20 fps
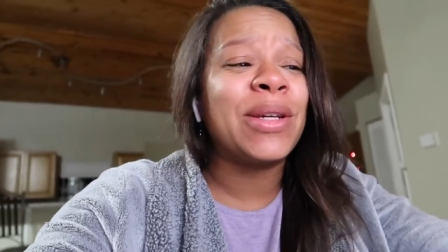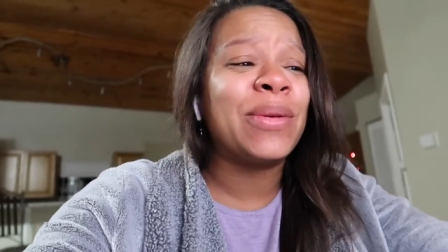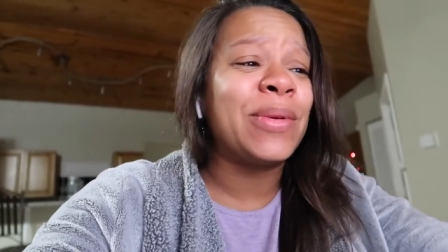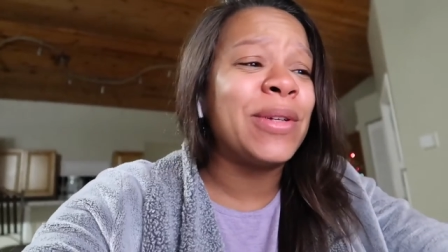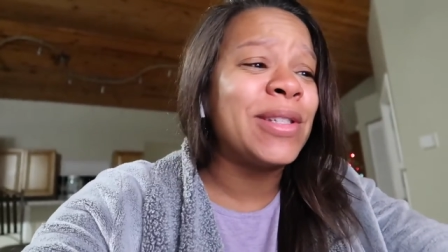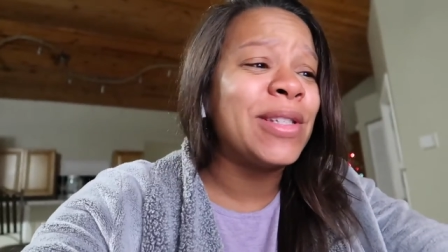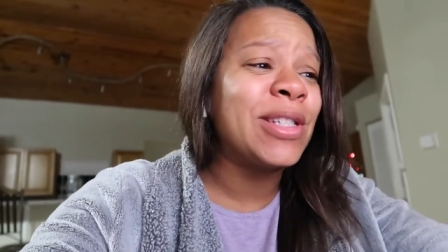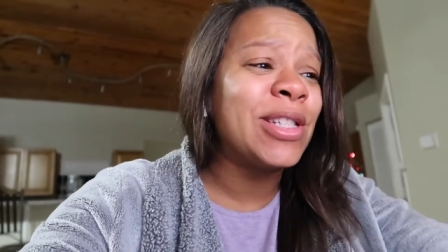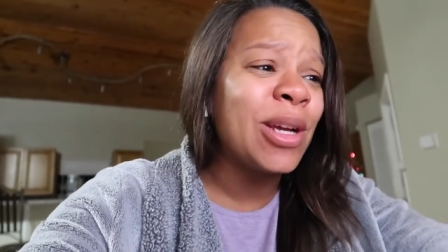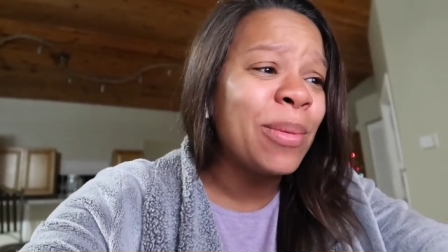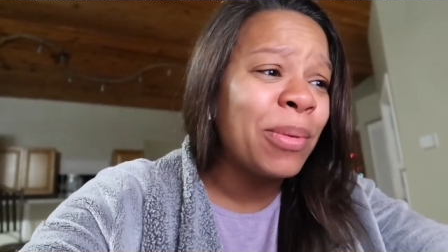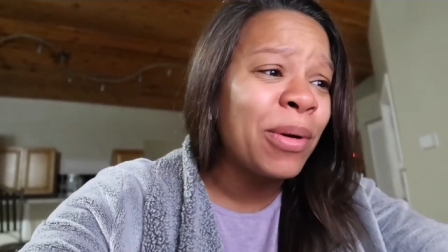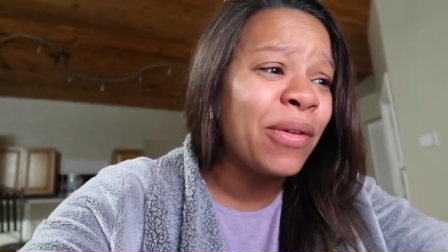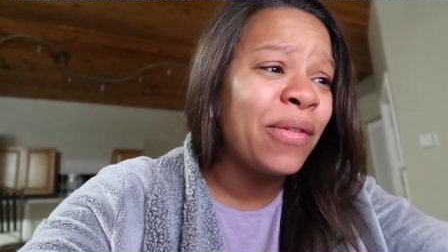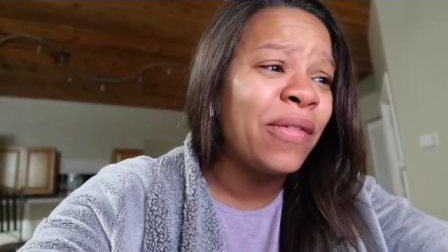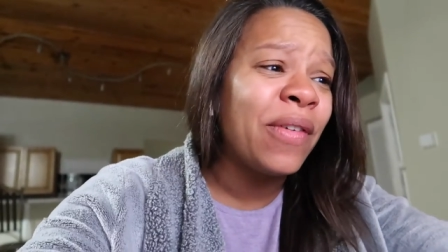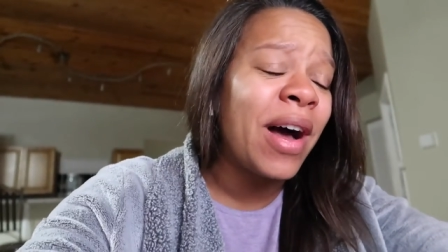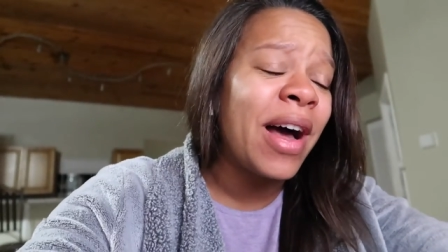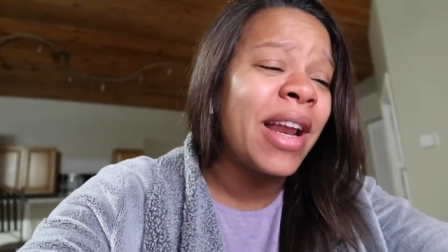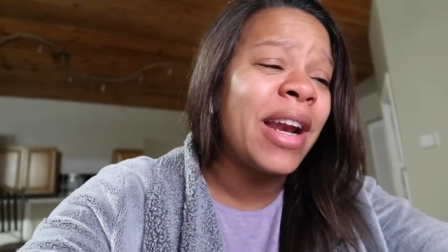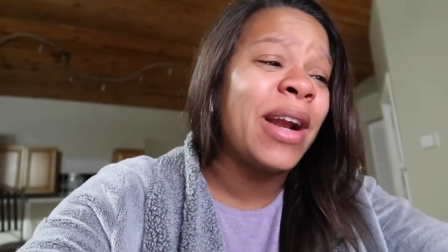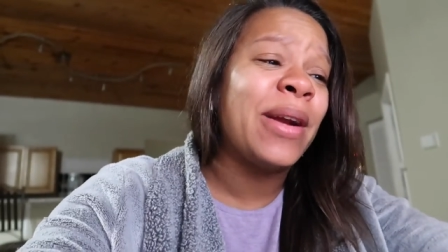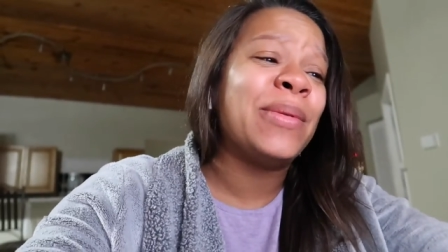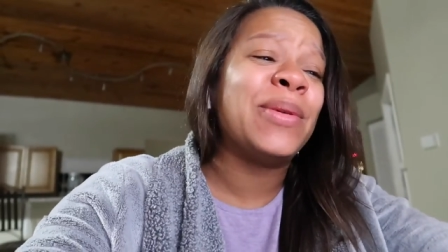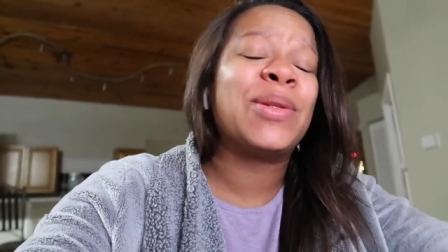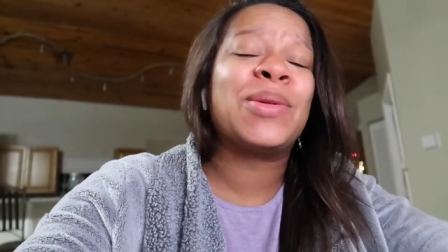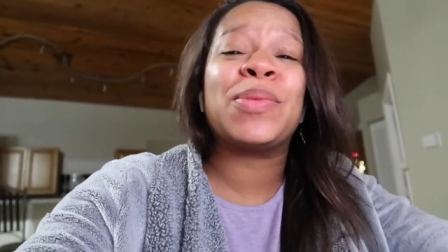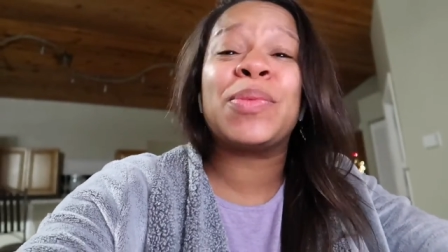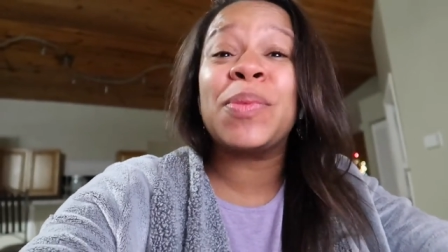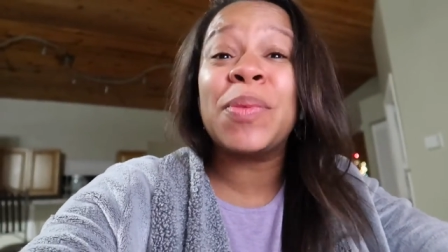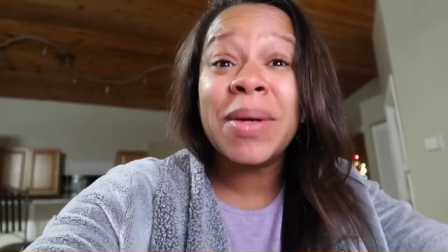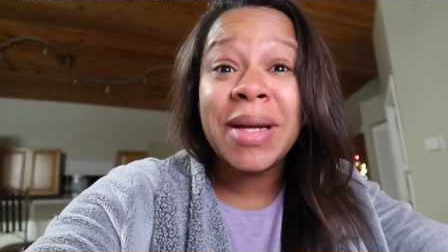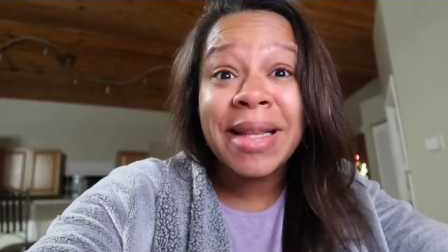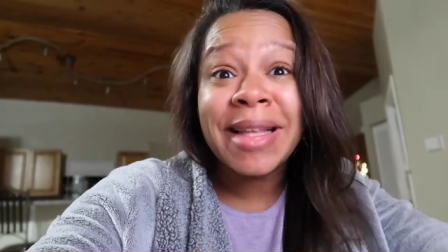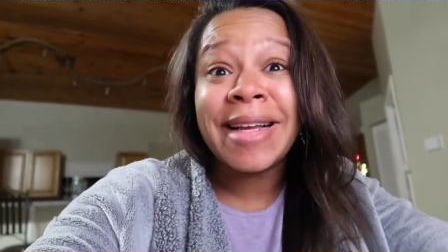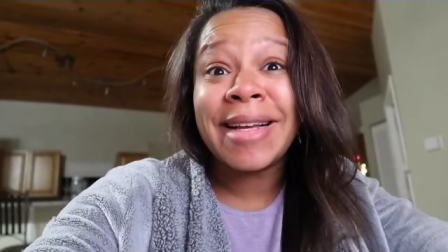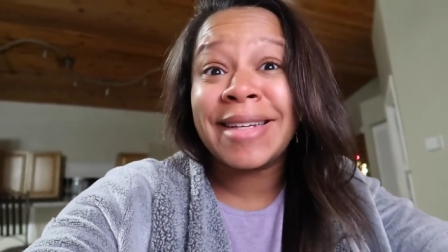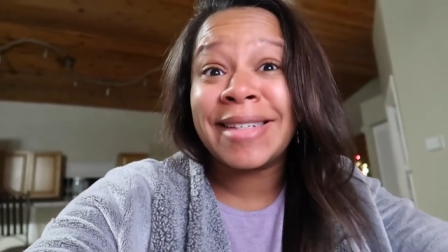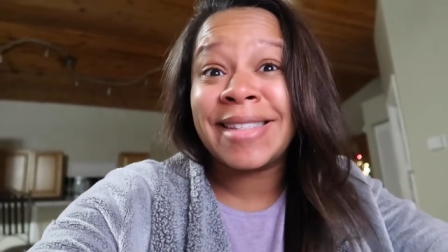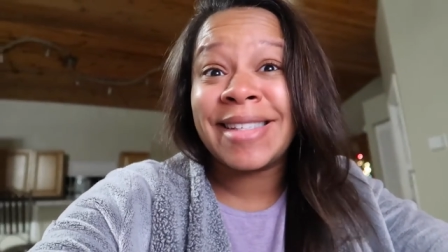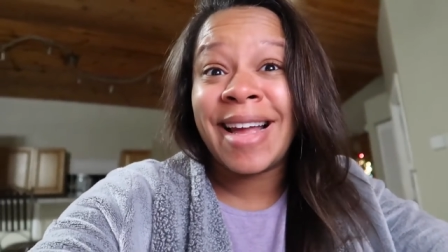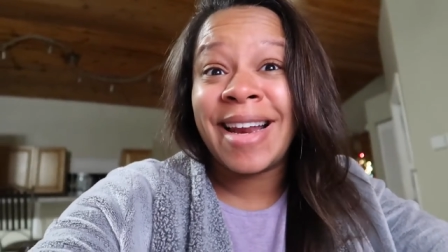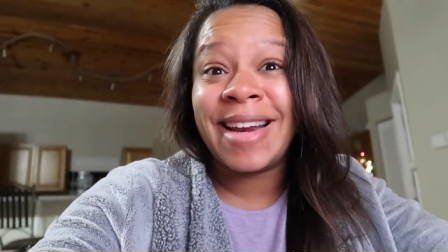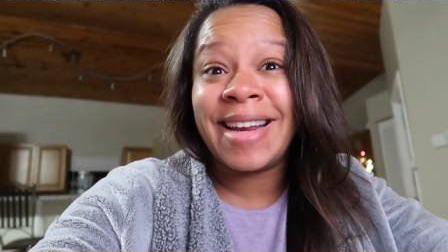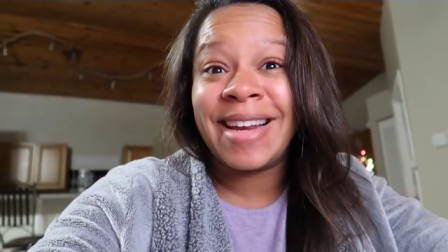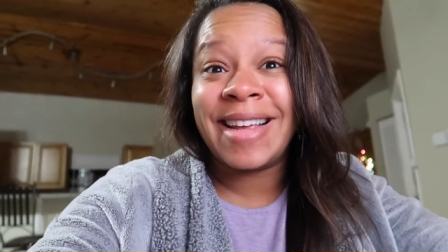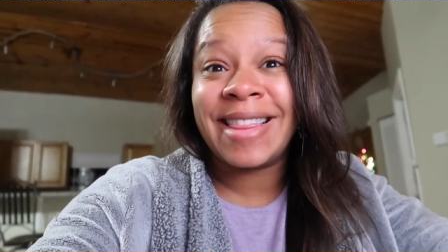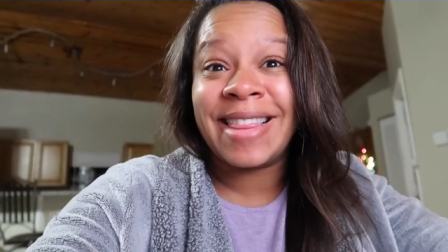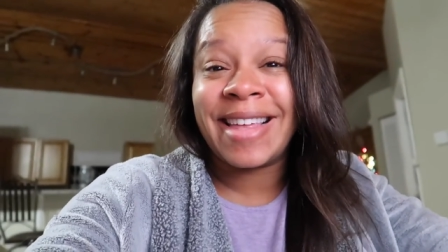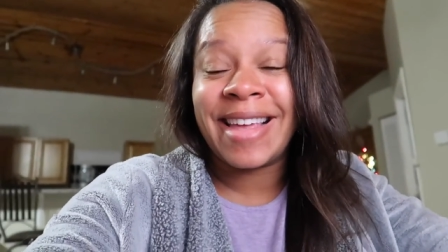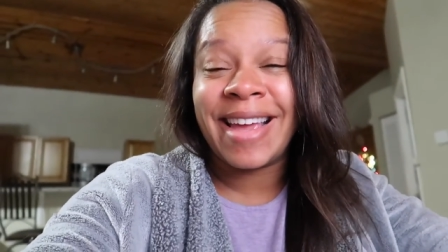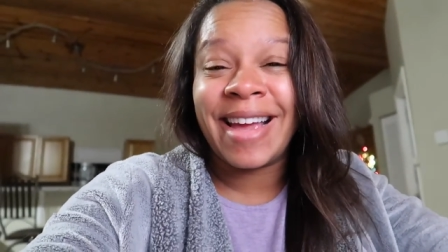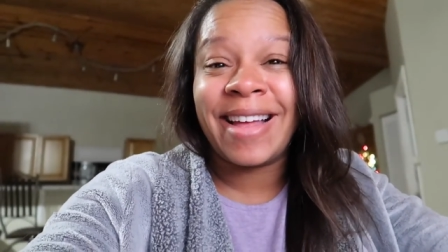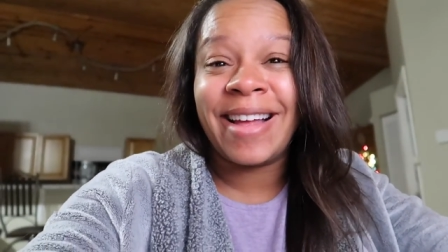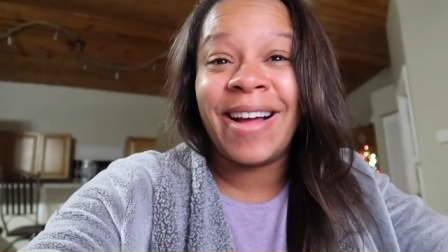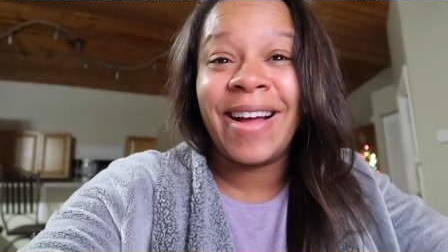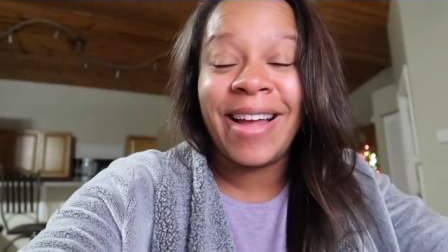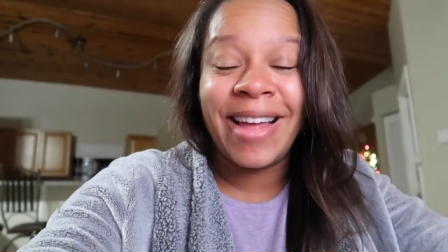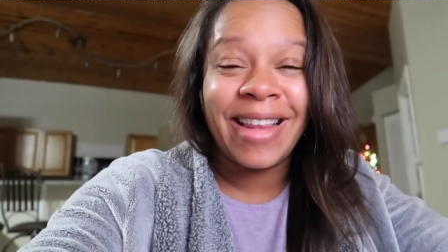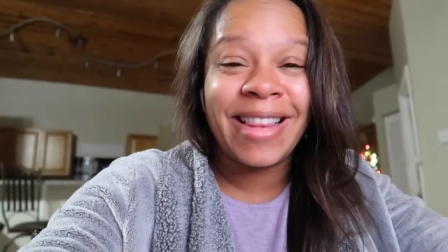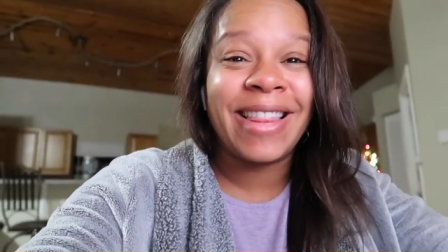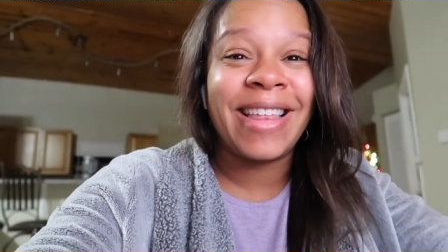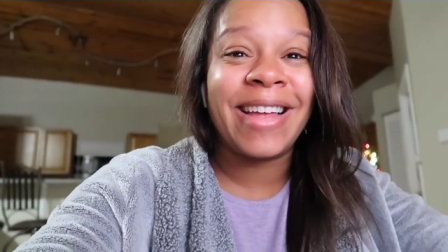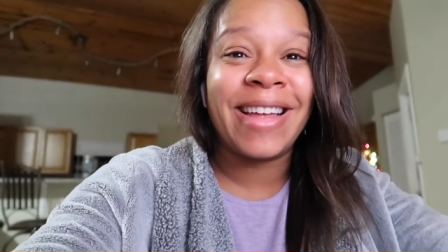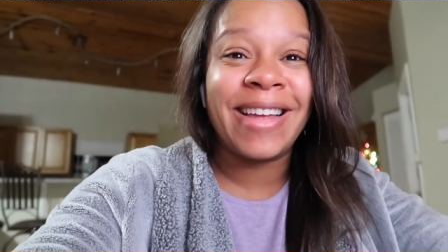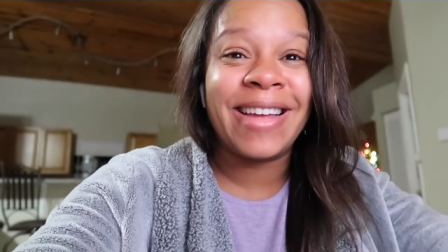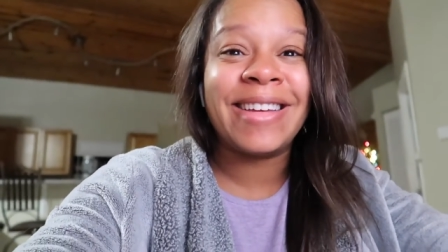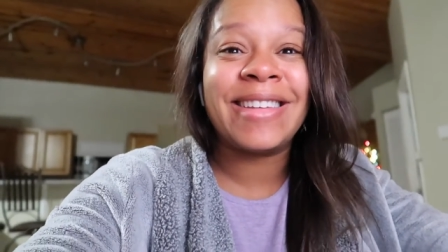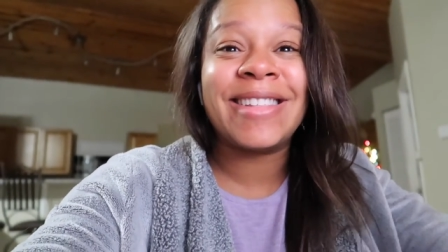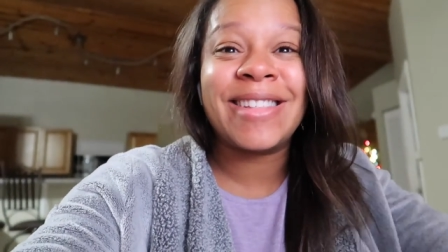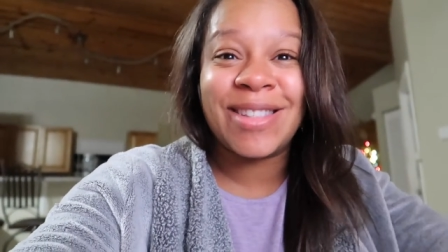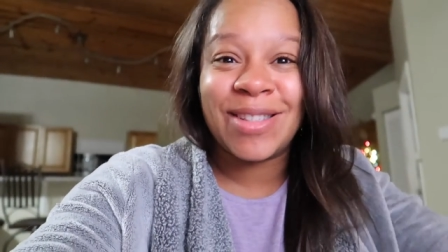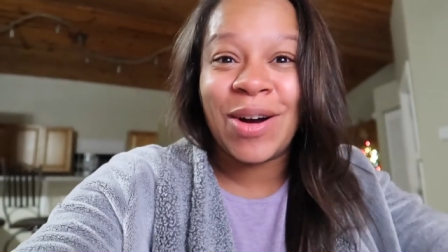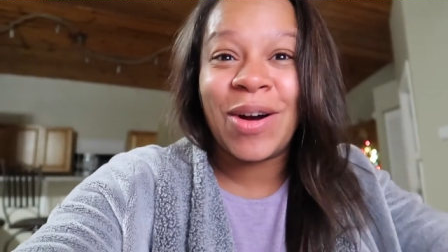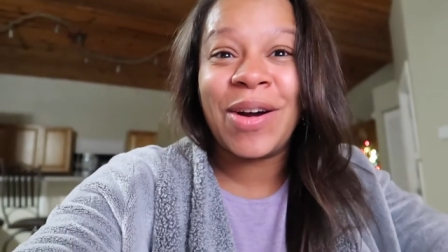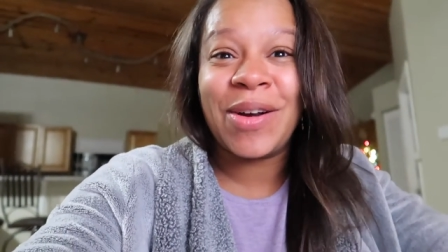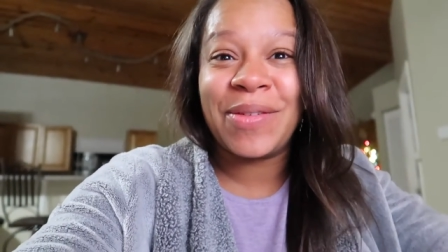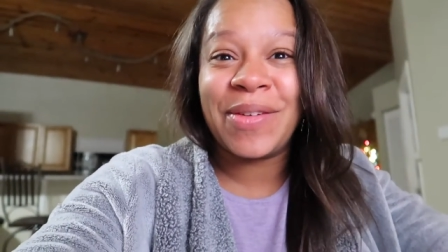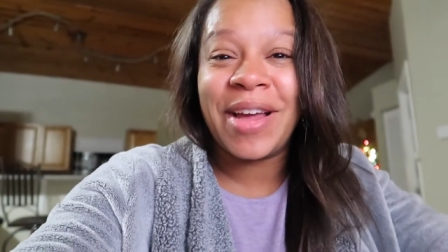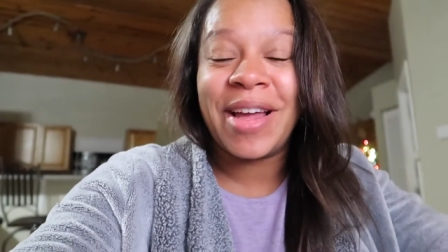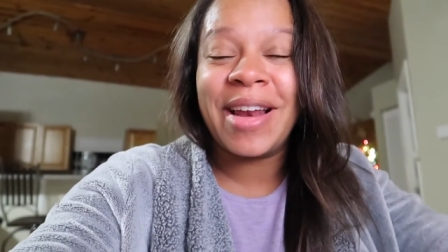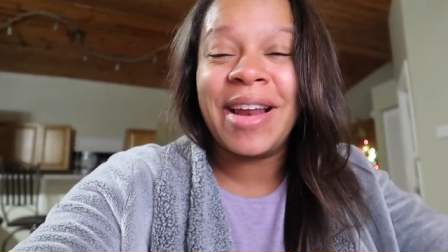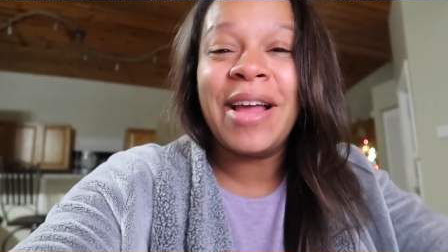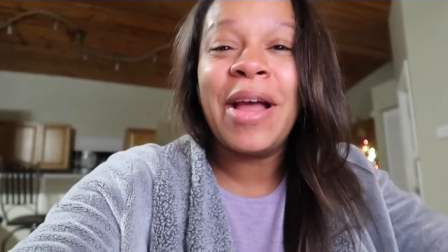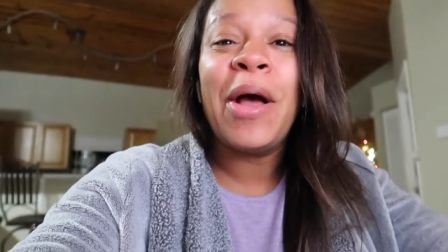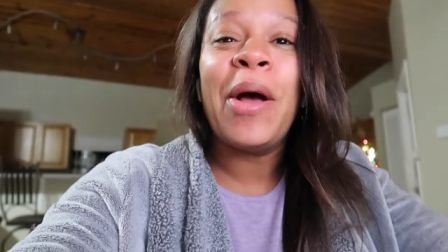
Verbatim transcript: It was super fun, and I was really excited at the start of it.